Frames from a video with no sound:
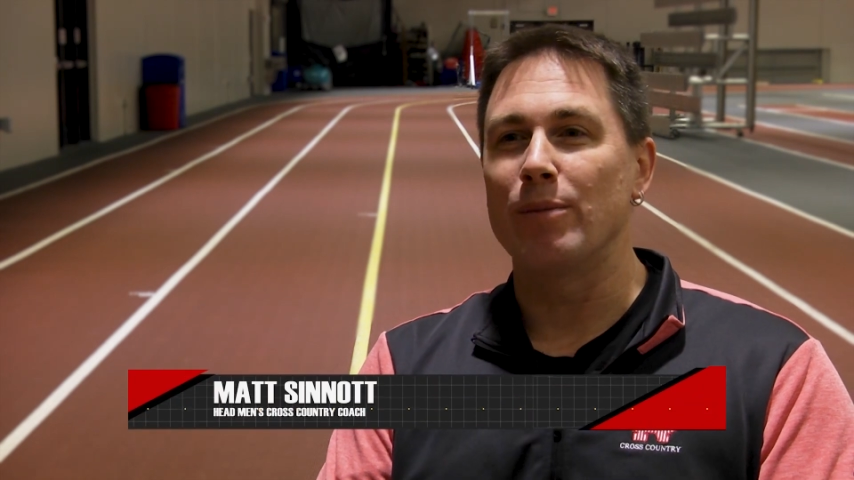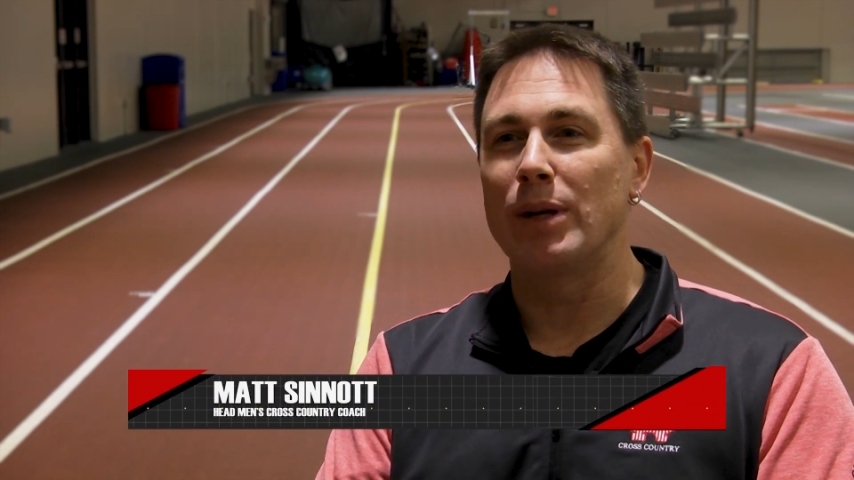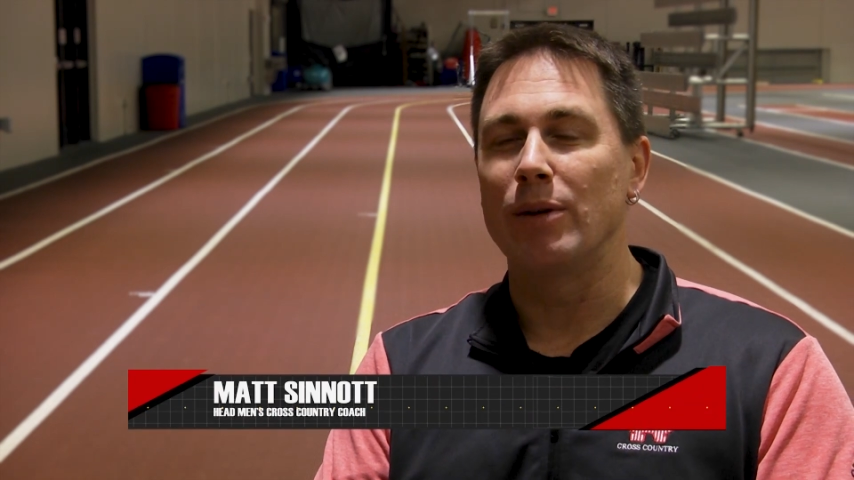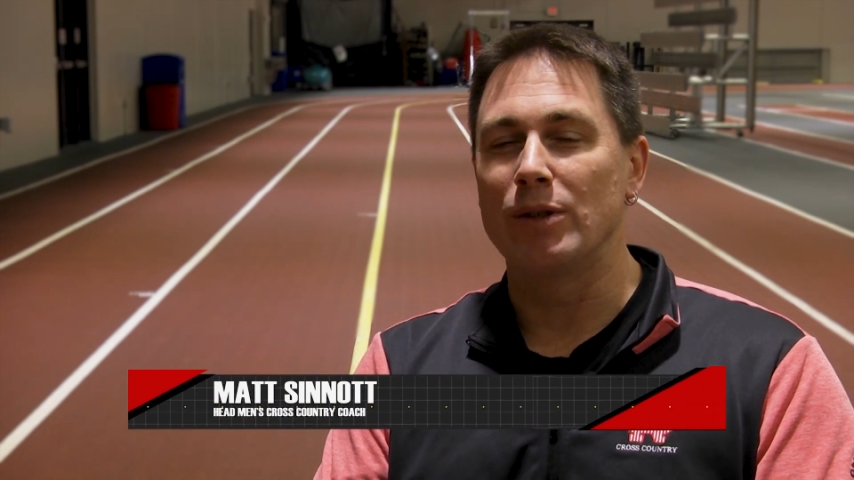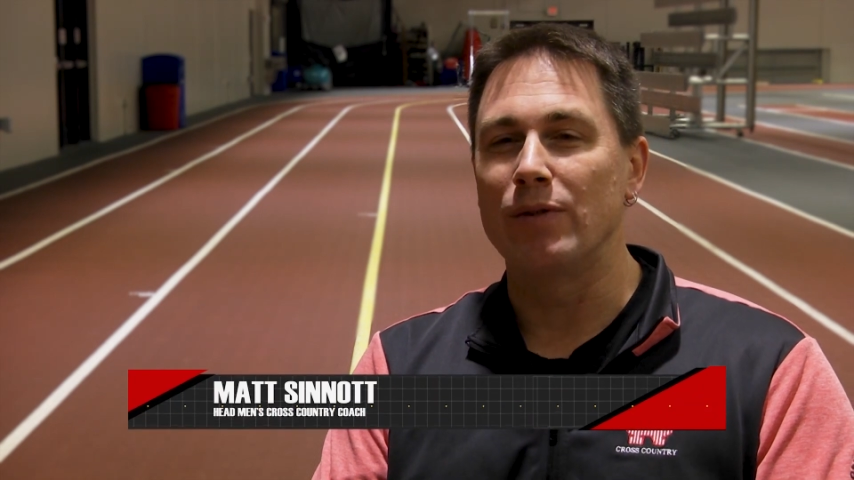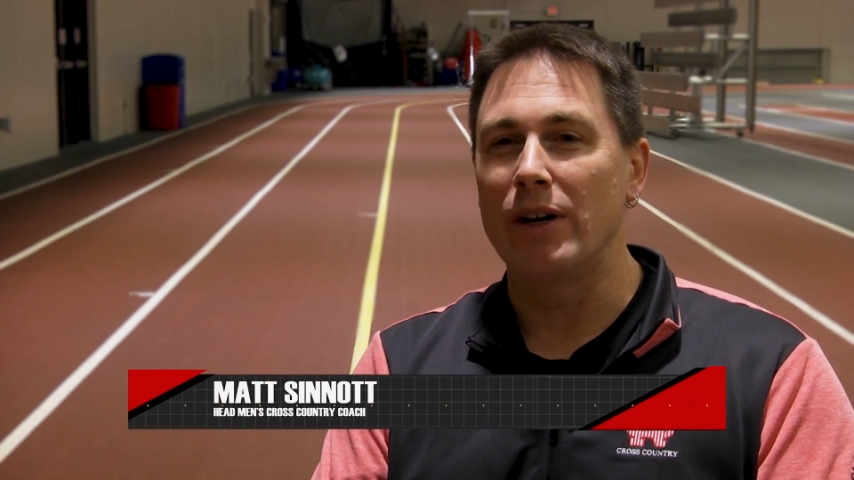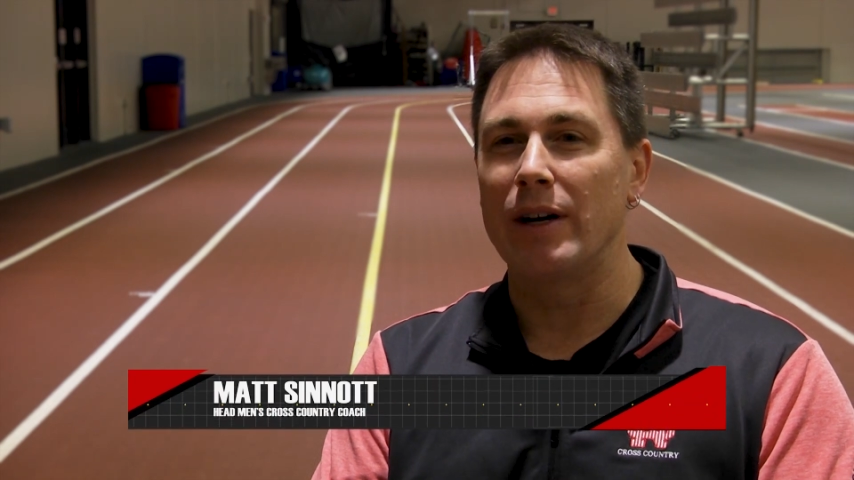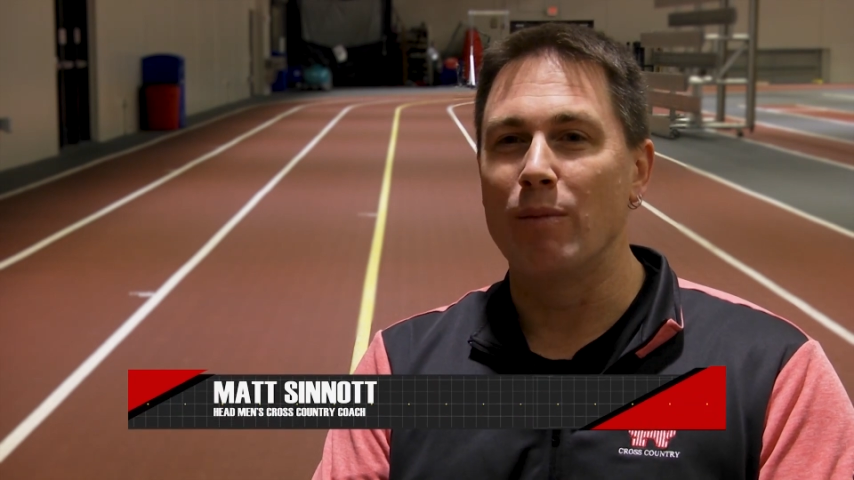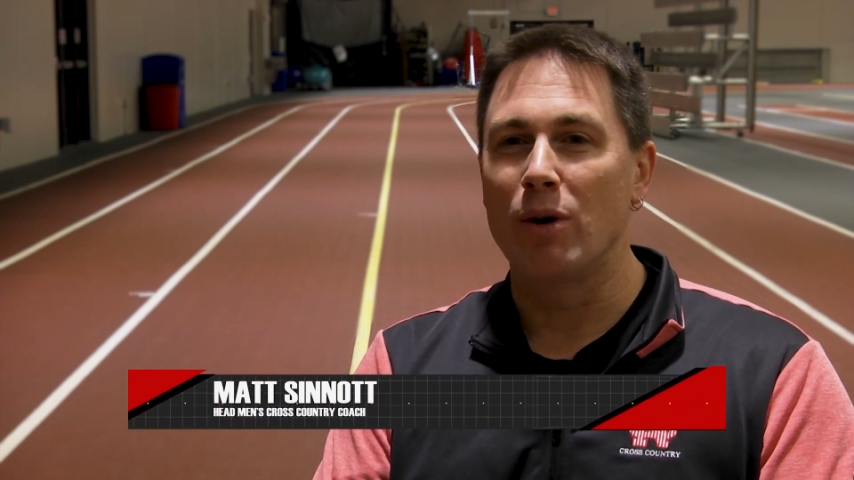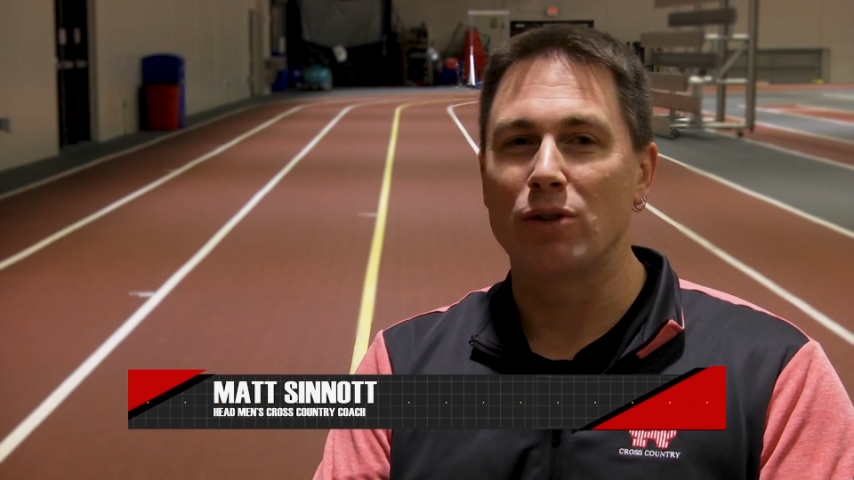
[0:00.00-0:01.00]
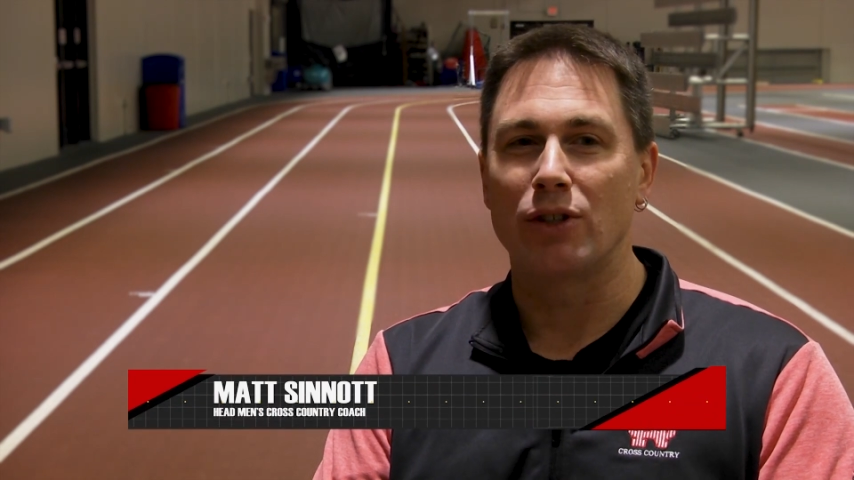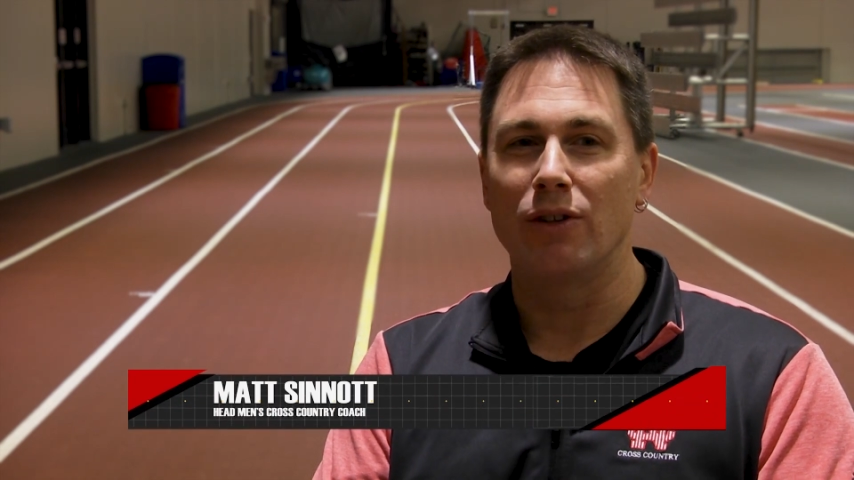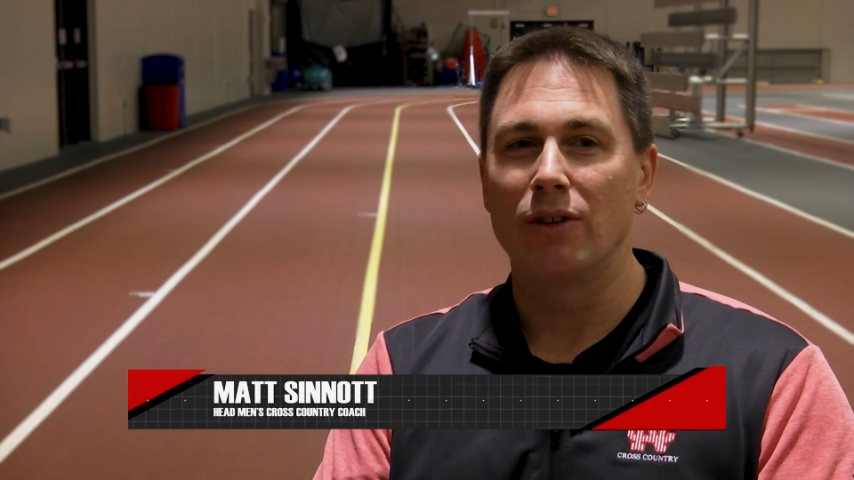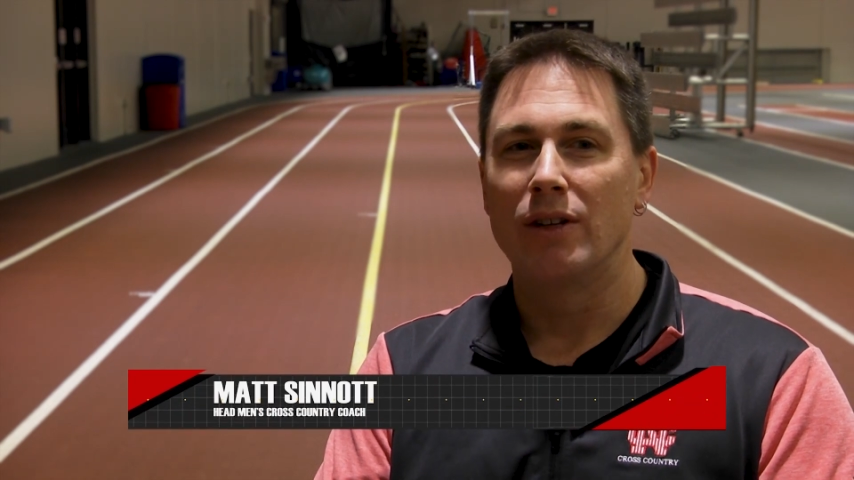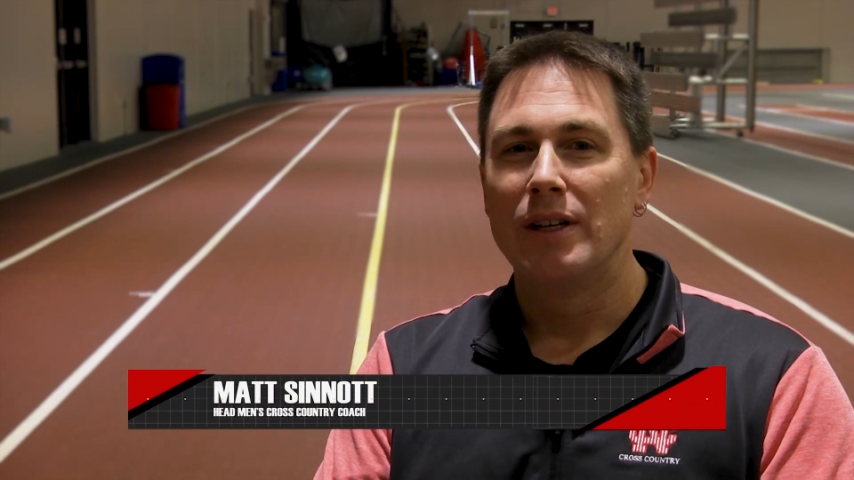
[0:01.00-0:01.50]
but it was very
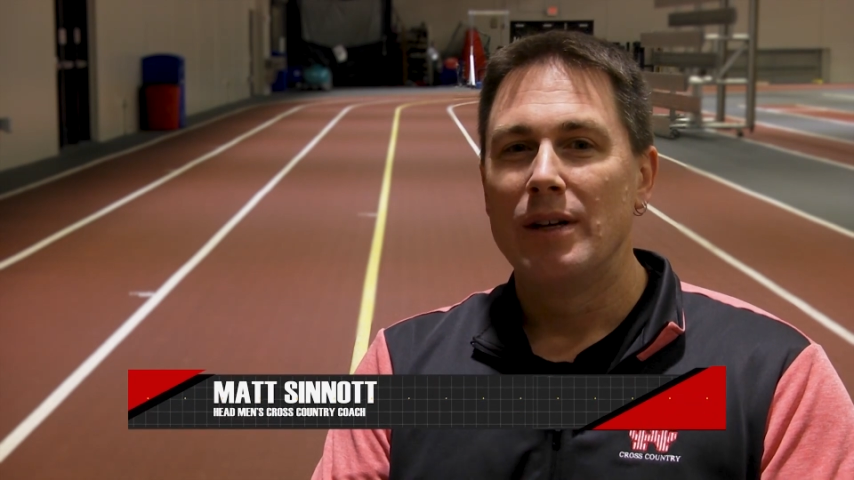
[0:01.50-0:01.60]
emotional